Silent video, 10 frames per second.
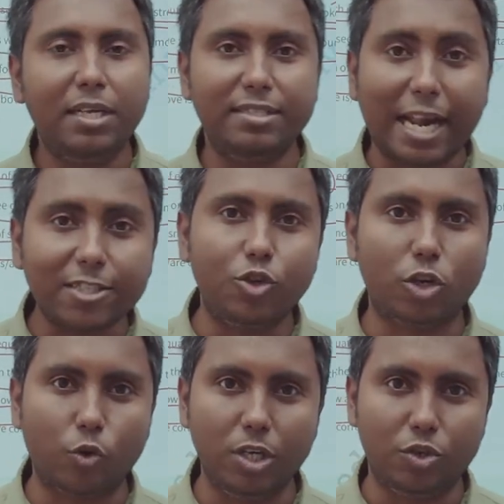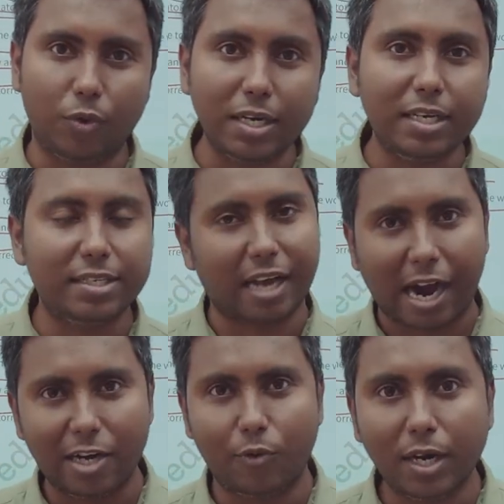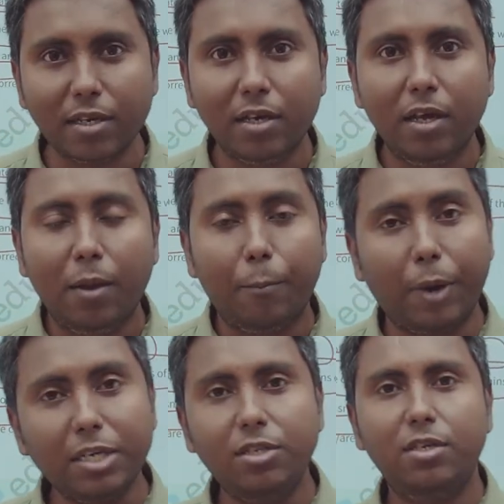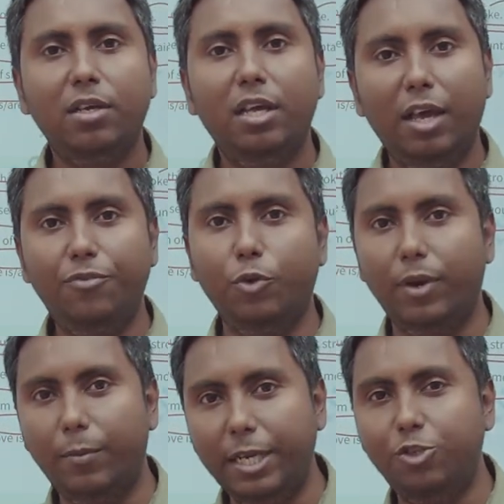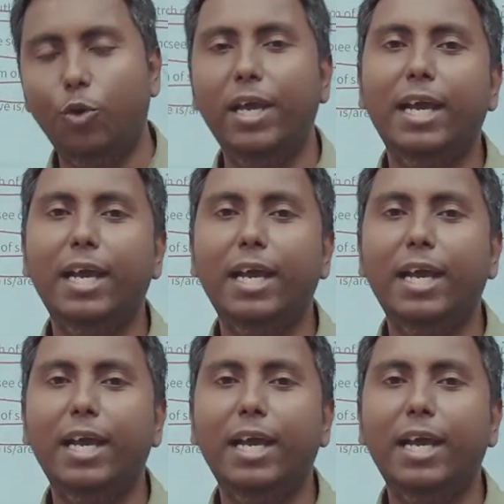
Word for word: That's not going to work. It's a hard work. But if you will be doing